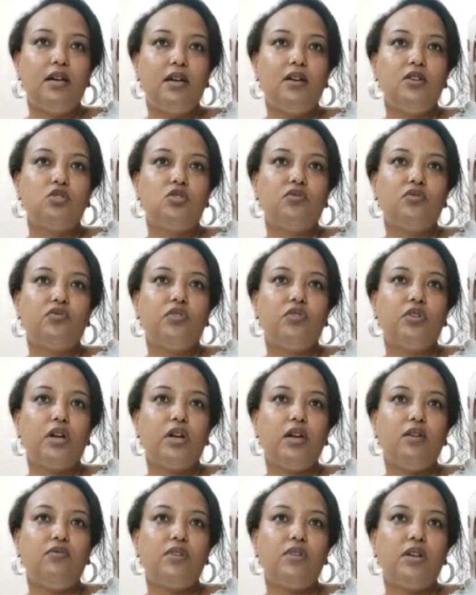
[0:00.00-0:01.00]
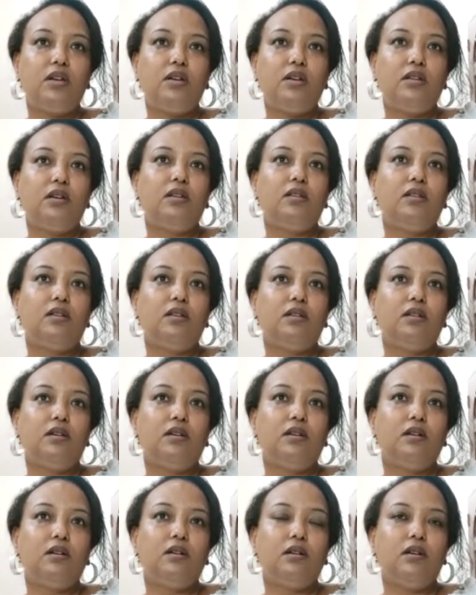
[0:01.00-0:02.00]
So for every, and
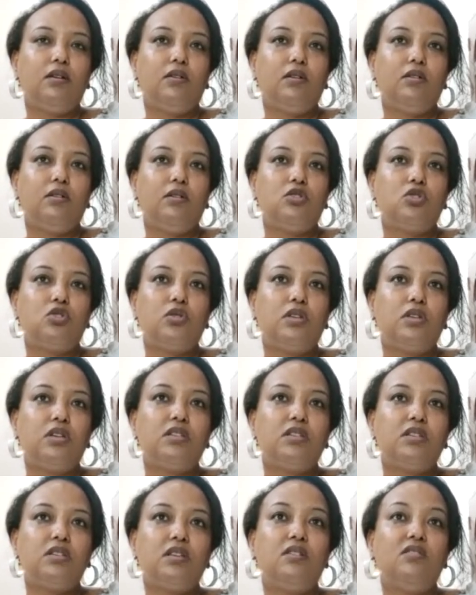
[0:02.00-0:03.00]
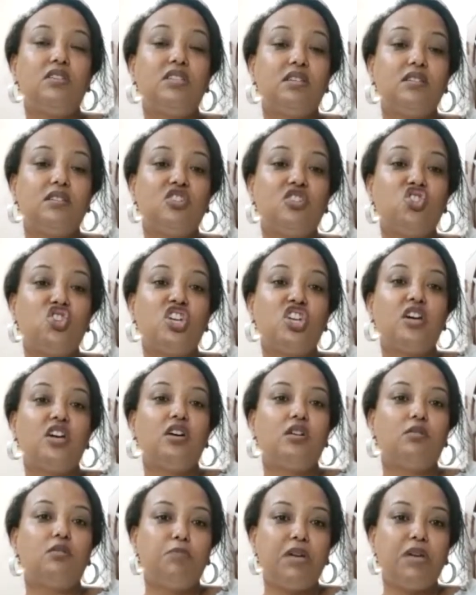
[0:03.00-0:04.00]
it's a
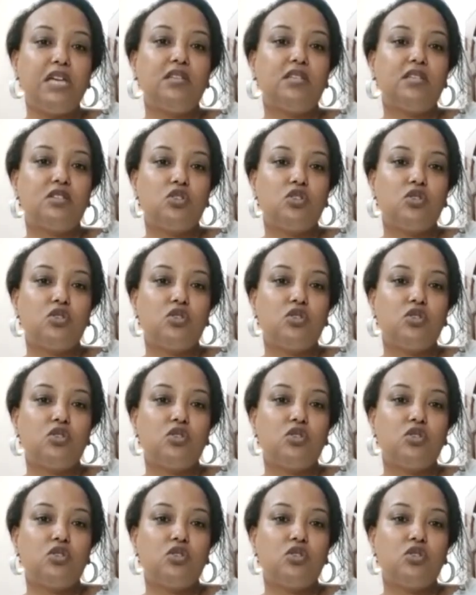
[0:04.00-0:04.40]
share based.